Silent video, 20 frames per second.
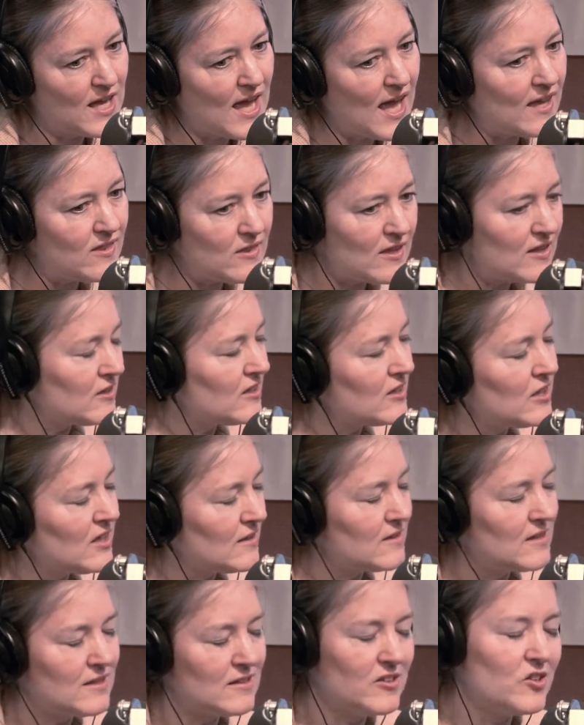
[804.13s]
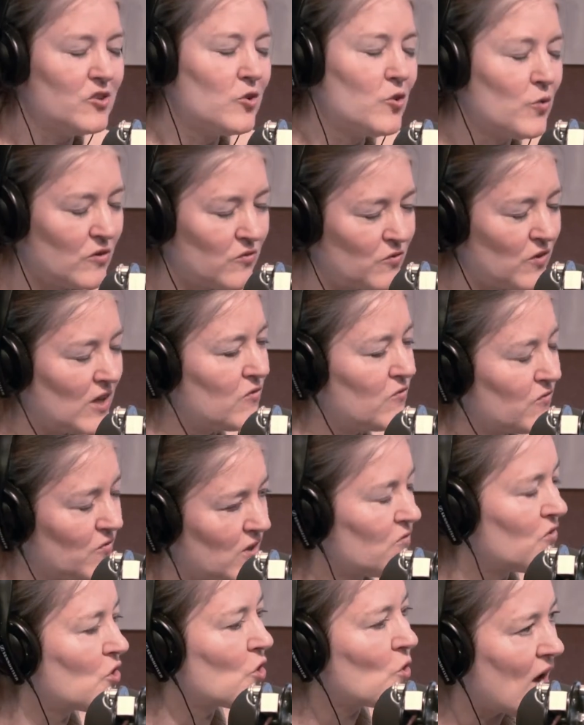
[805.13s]
And,
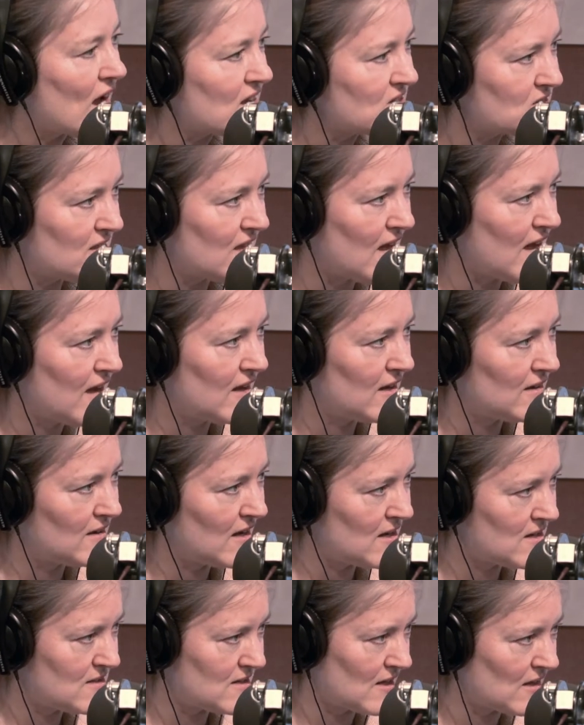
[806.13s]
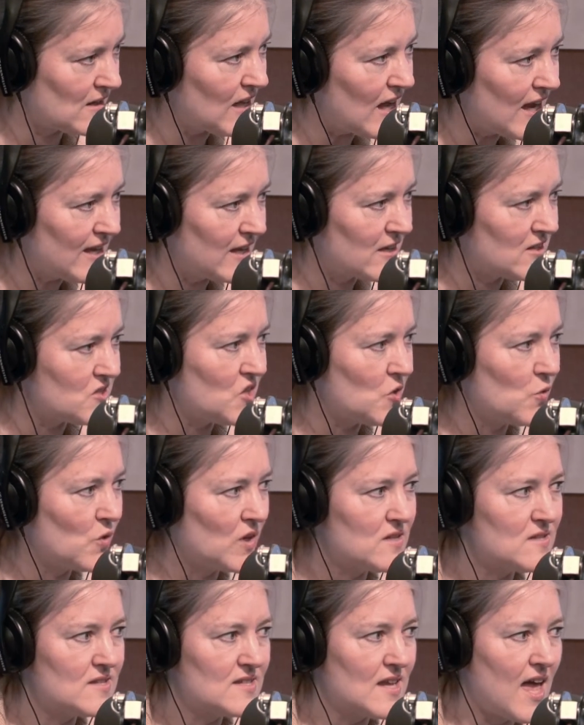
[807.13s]
if you're asked that as a client, you
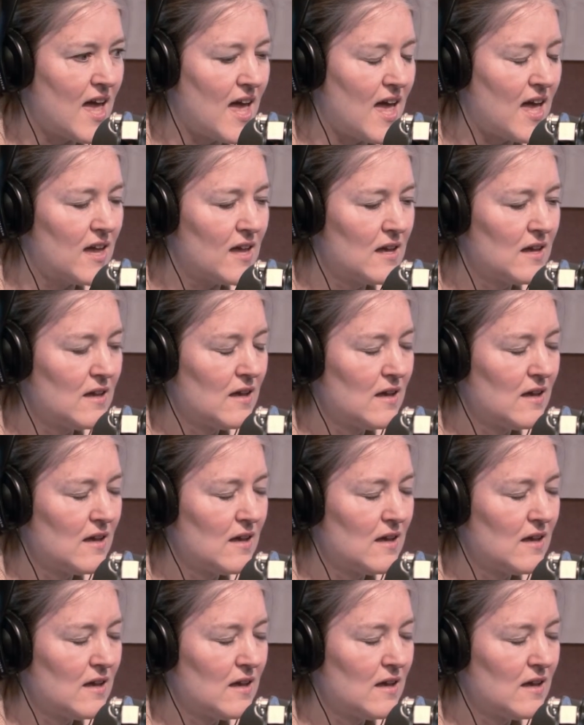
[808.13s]
can say